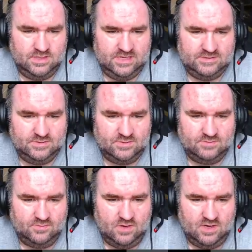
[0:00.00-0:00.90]
Can sort
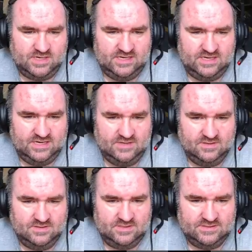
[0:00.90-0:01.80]
of walk at an
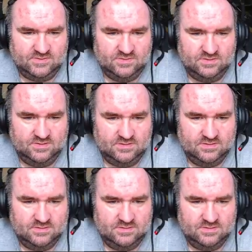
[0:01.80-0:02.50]
angle. That's cool.